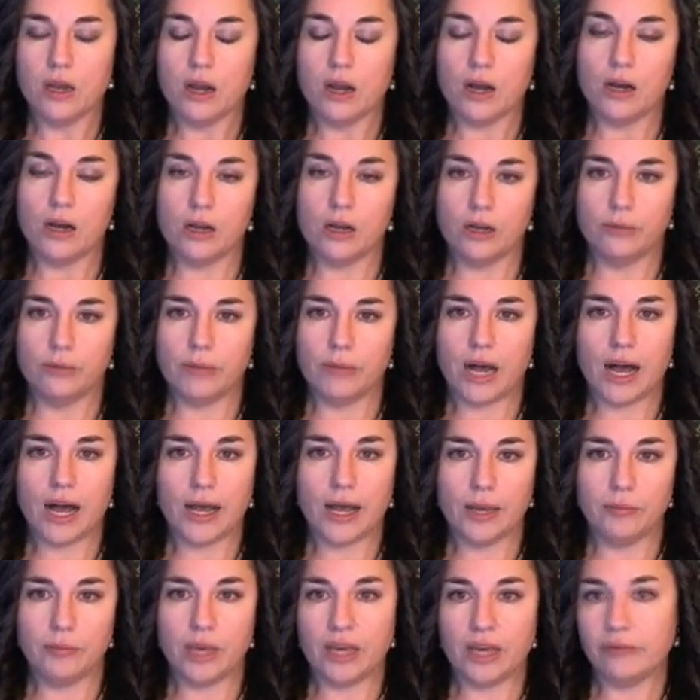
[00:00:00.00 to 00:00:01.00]

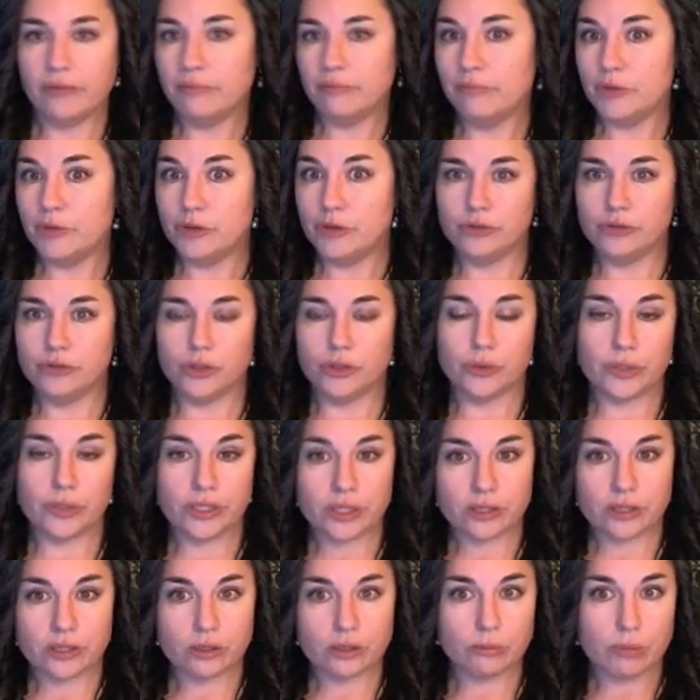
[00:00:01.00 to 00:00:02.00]
I may move to
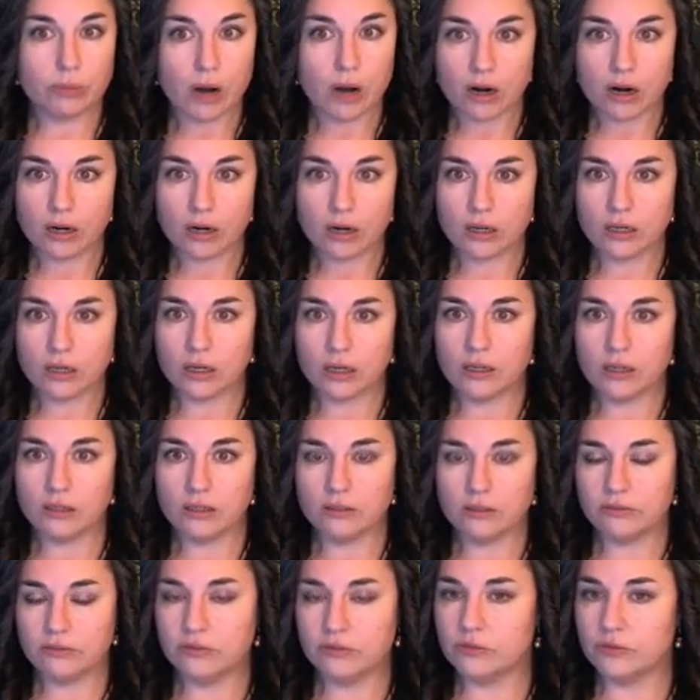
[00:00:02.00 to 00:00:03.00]
another part
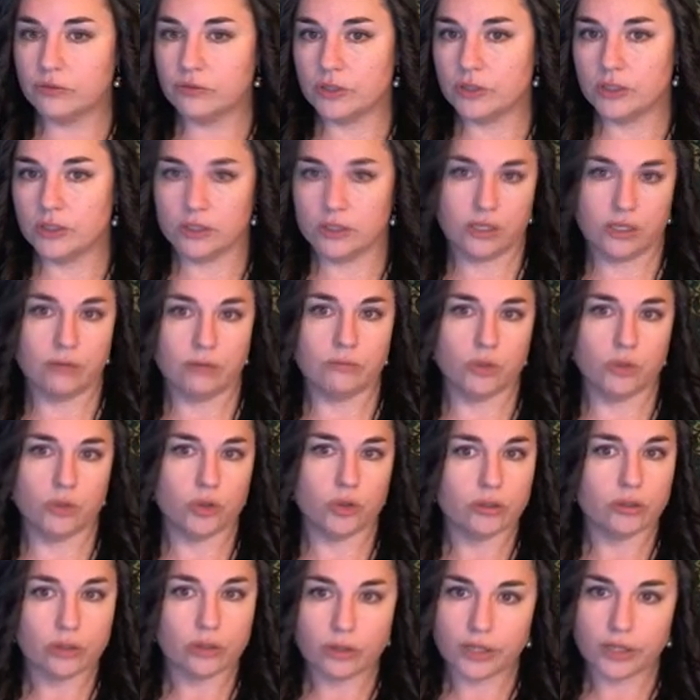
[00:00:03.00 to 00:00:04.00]
of some
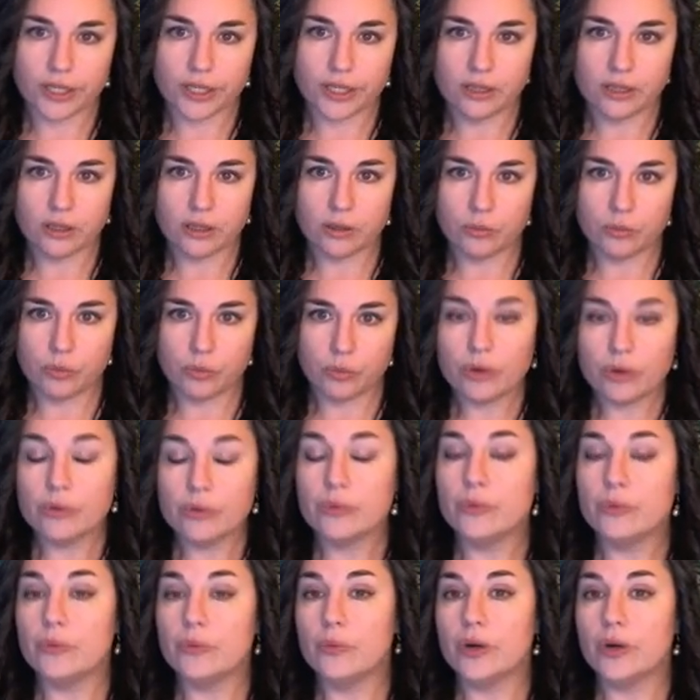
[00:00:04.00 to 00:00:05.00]
sort of curriculum
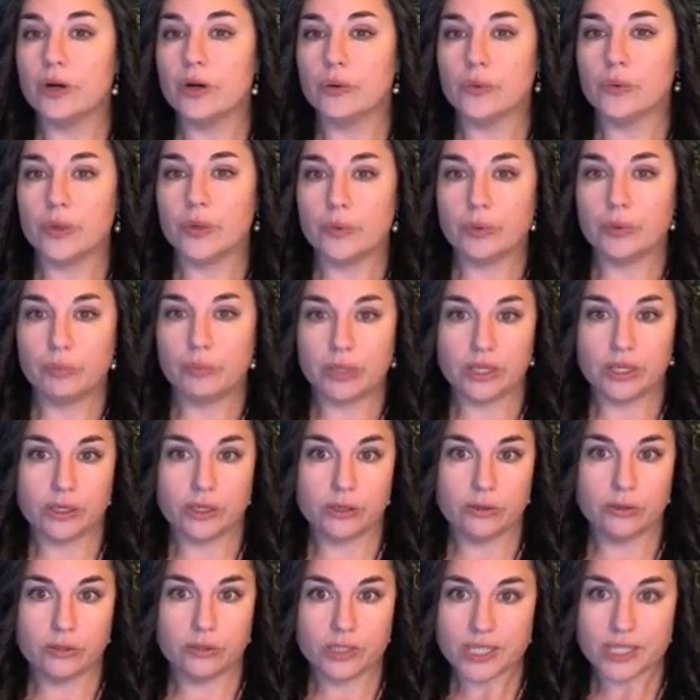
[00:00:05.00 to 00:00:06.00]
where we would be
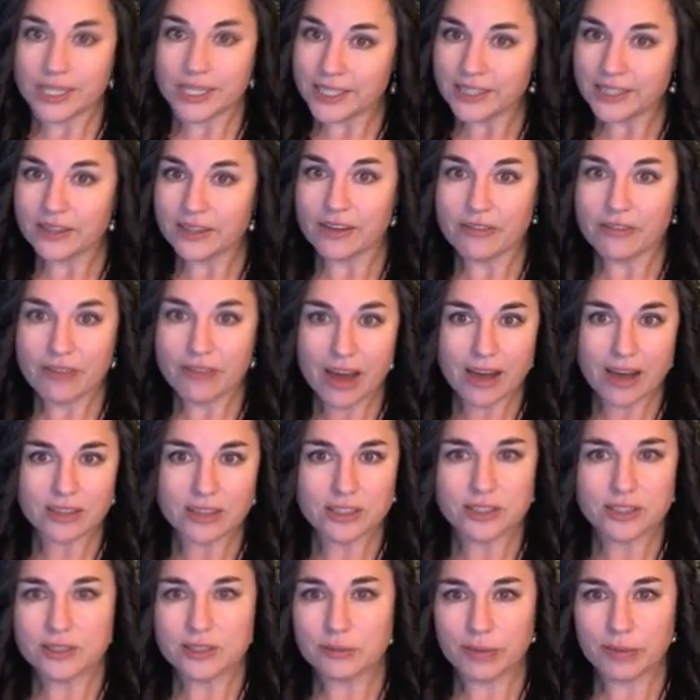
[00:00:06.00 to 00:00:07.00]
using the
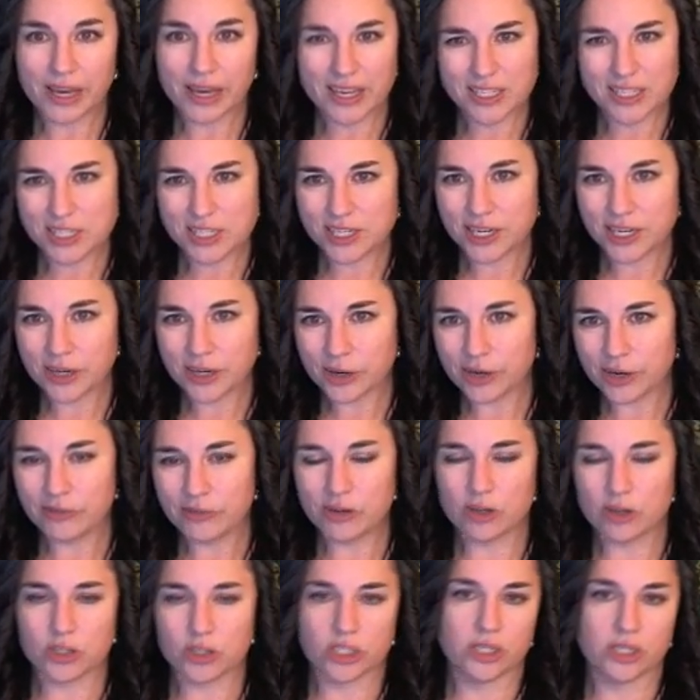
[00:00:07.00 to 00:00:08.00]
factored imaginary
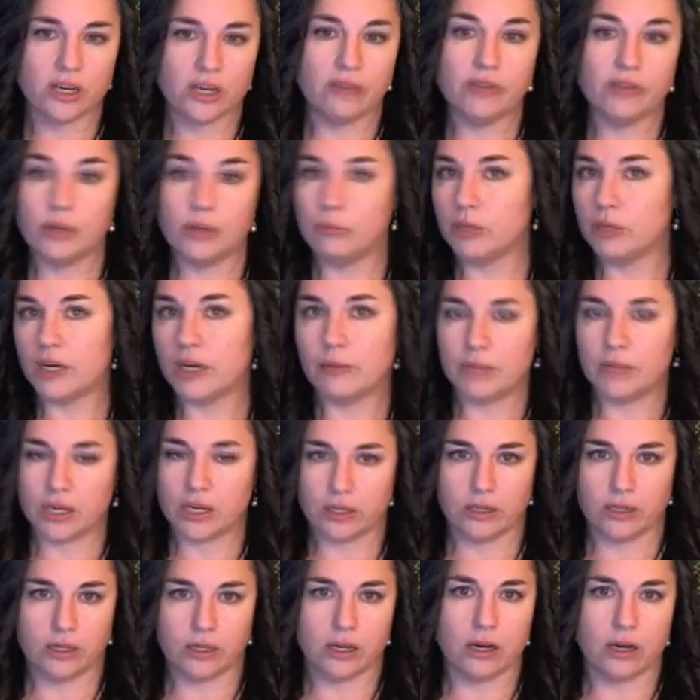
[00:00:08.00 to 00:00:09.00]
version of it, but I'm not
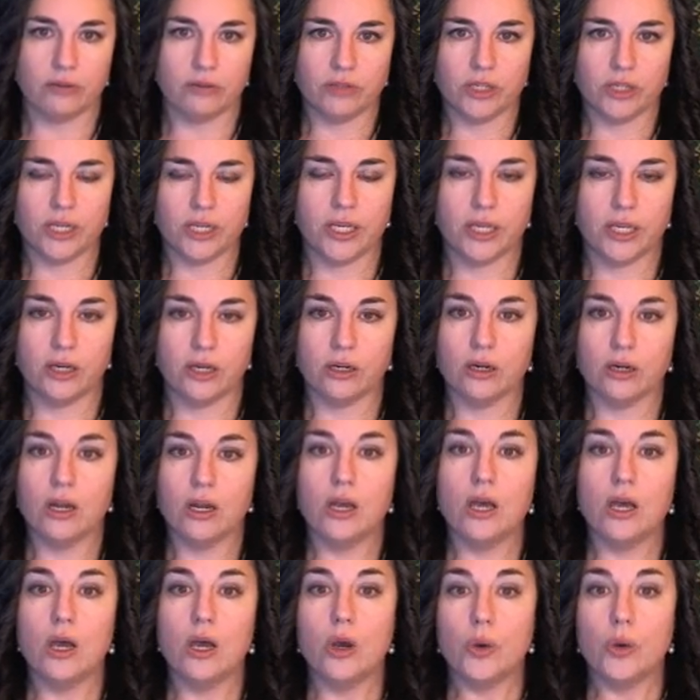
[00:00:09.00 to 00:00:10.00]
going to cover it here.
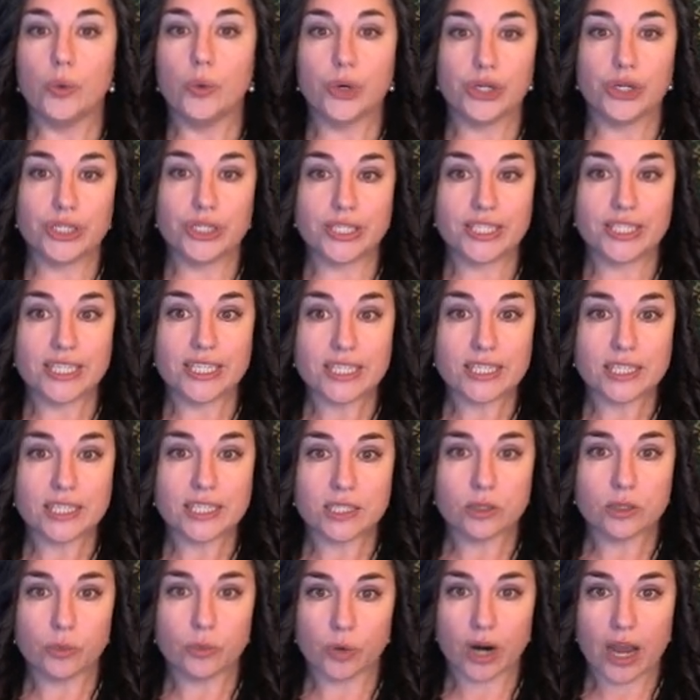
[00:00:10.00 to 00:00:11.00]
Whereas
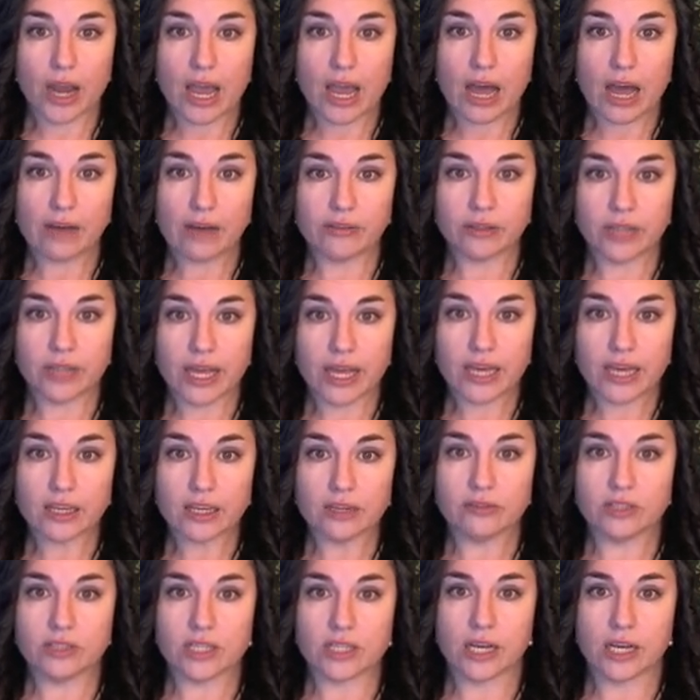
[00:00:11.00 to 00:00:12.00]
this, where I have a
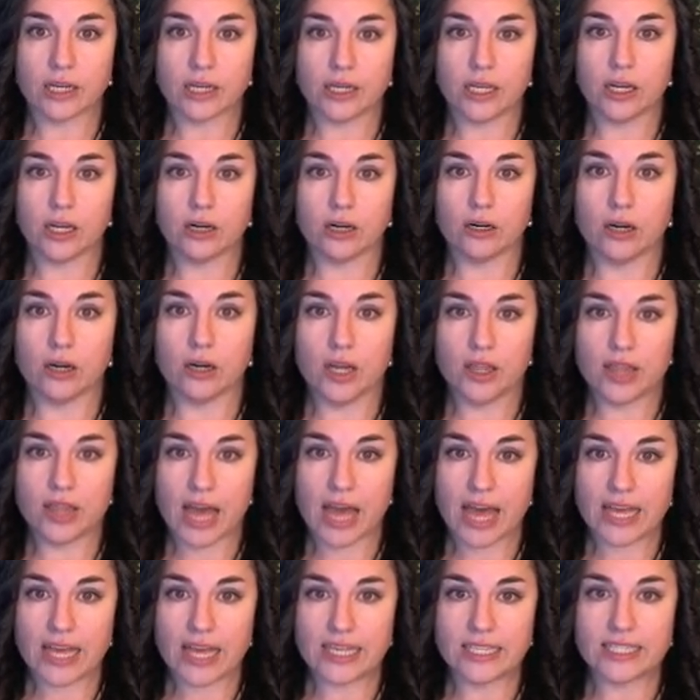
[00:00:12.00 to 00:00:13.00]
negative sign here,
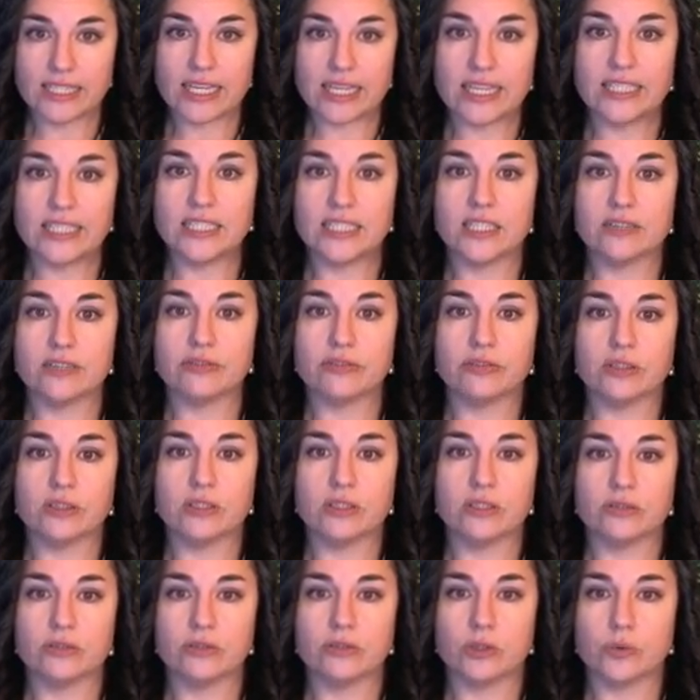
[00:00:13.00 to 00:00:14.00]
that is a
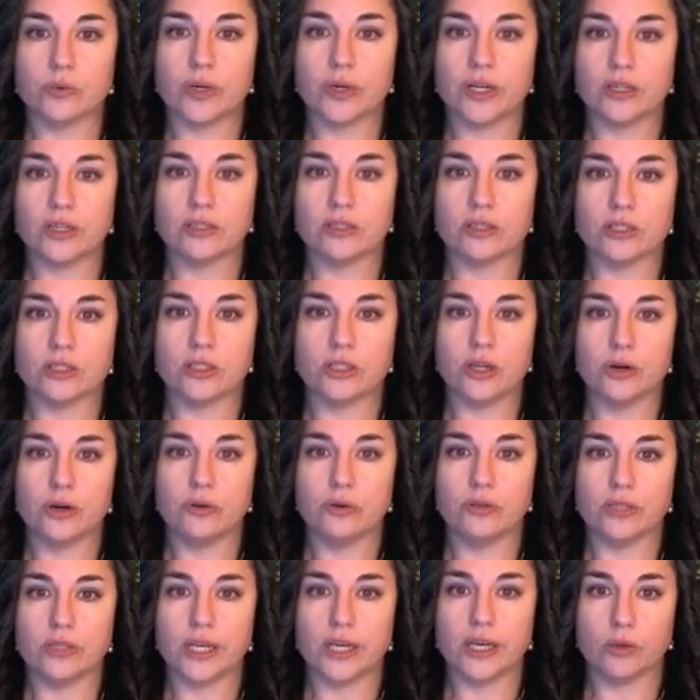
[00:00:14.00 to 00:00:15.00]
difference of squares.
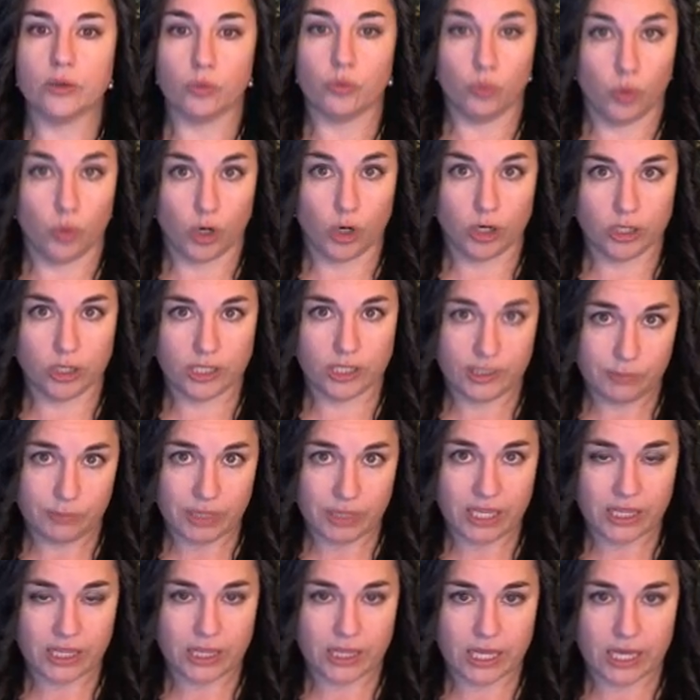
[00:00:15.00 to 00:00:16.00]
Note, like, words
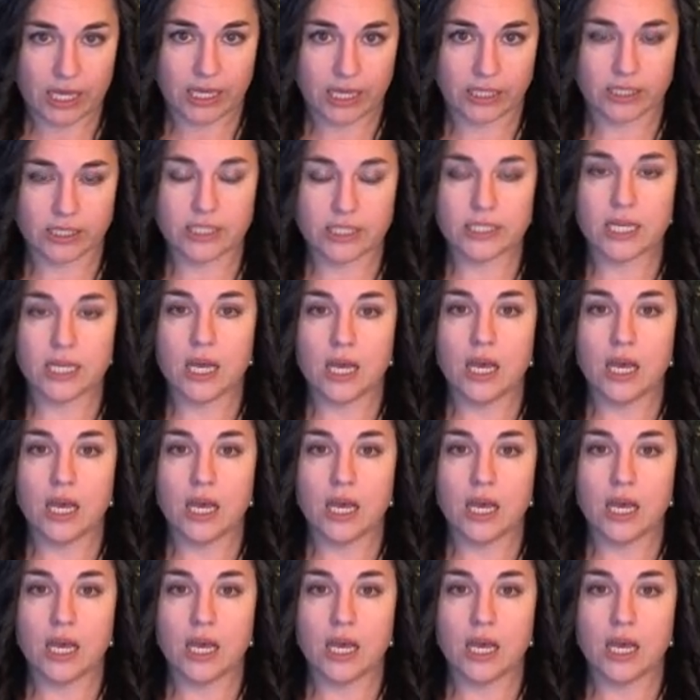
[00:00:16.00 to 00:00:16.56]
mean things.